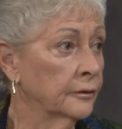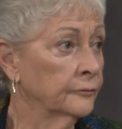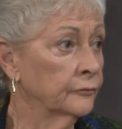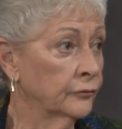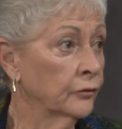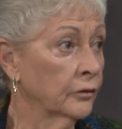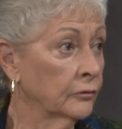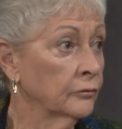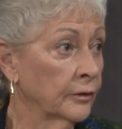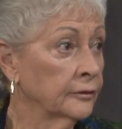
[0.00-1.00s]
before the
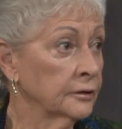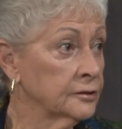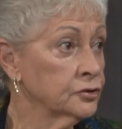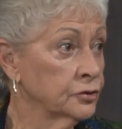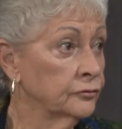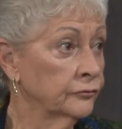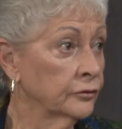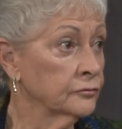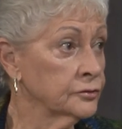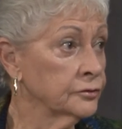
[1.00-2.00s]
ground gets too
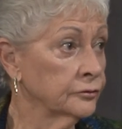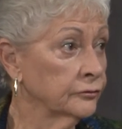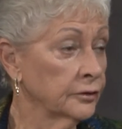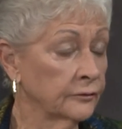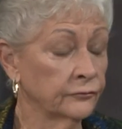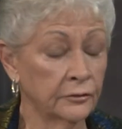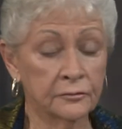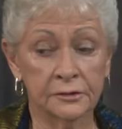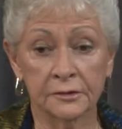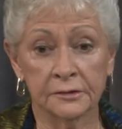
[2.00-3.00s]
frozen or get
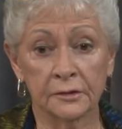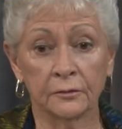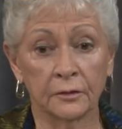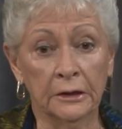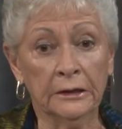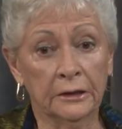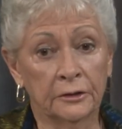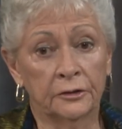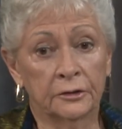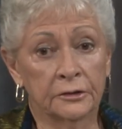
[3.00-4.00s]
frozen. So
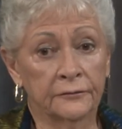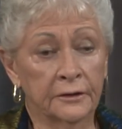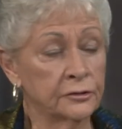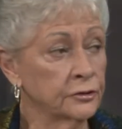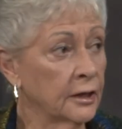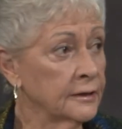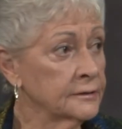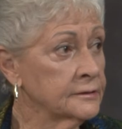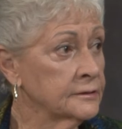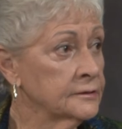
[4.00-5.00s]
you can divide your
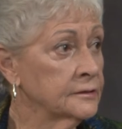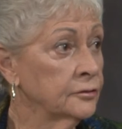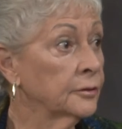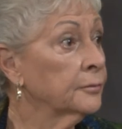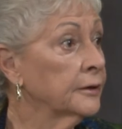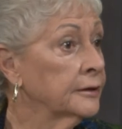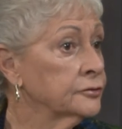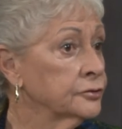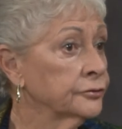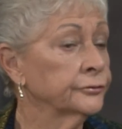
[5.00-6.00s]
hostas, and you can
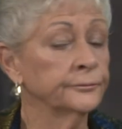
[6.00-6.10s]
plant your